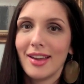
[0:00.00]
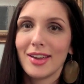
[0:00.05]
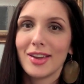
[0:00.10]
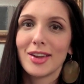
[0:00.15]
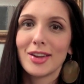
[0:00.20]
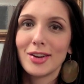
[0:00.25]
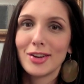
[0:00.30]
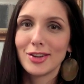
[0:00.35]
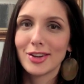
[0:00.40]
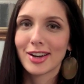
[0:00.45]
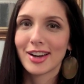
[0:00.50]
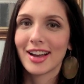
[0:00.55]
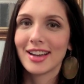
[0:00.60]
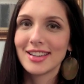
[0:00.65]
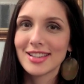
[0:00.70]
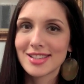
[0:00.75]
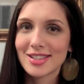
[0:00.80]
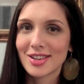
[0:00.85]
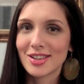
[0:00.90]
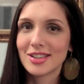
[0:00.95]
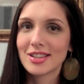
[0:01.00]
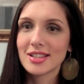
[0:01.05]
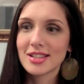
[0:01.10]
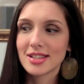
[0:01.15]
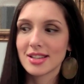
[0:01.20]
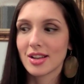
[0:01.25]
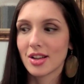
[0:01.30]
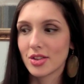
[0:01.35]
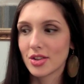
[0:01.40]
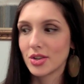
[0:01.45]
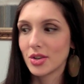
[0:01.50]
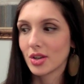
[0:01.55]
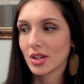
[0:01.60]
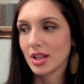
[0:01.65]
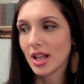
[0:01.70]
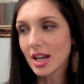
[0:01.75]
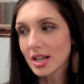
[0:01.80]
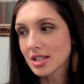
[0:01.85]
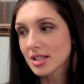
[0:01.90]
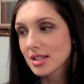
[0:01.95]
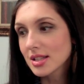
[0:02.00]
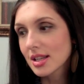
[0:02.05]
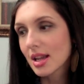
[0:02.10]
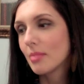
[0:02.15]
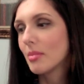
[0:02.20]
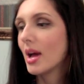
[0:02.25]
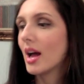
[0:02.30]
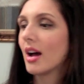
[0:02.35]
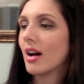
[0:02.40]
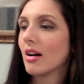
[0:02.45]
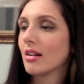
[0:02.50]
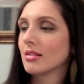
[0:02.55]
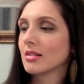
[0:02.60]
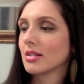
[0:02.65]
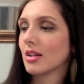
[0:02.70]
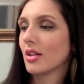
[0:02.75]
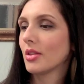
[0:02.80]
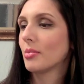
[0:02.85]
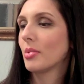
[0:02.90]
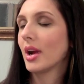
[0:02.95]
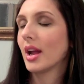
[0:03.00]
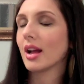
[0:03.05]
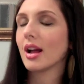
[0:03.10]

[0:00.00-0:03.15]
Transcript: you know, you're kind of starting to see all the new collections come out and all the bright